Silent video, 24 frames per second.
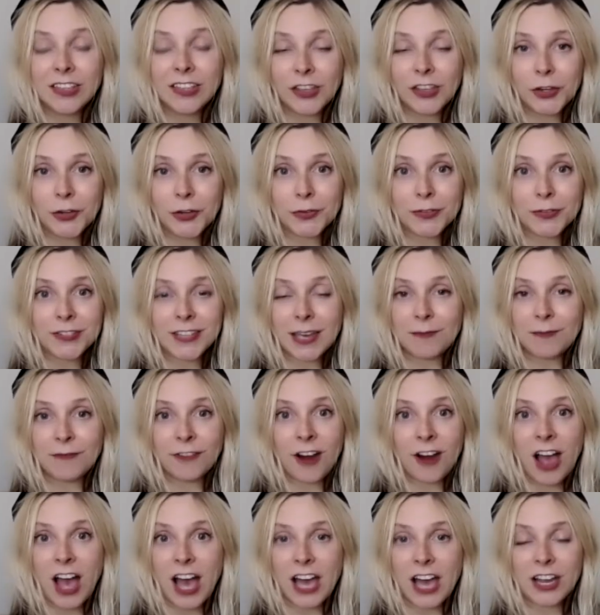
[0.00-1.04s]
Q, same
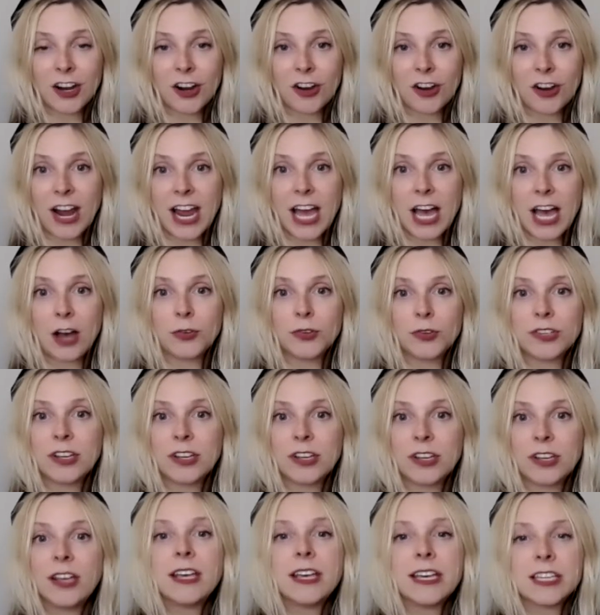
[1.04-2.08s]
for higher ground,
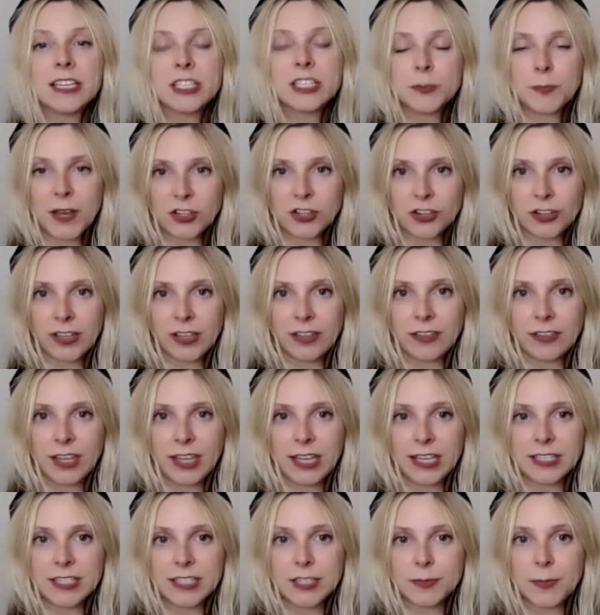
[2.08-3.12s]
especially in the
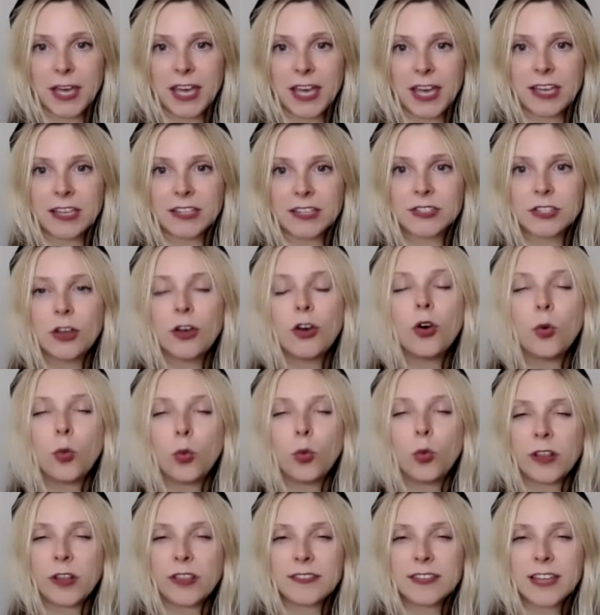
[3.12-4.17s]
kids space.
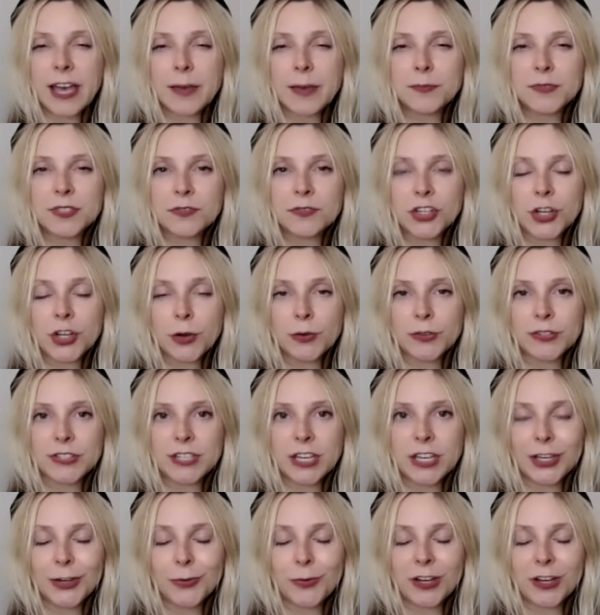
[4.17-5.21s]
What are the types of shows
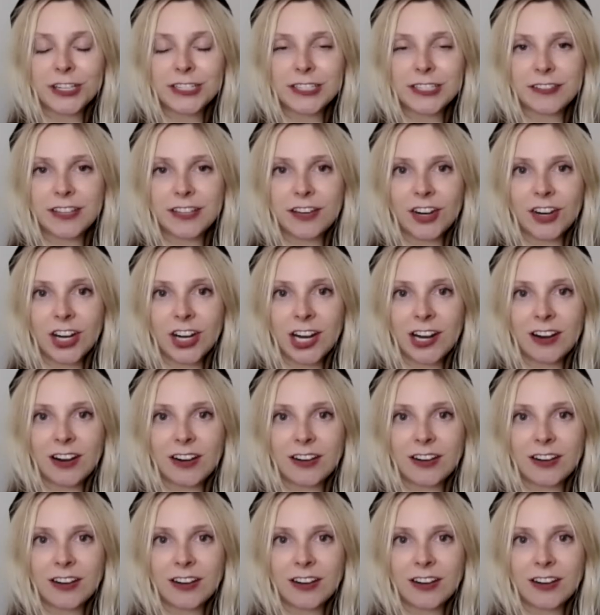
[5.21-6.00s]
that you want to deliver?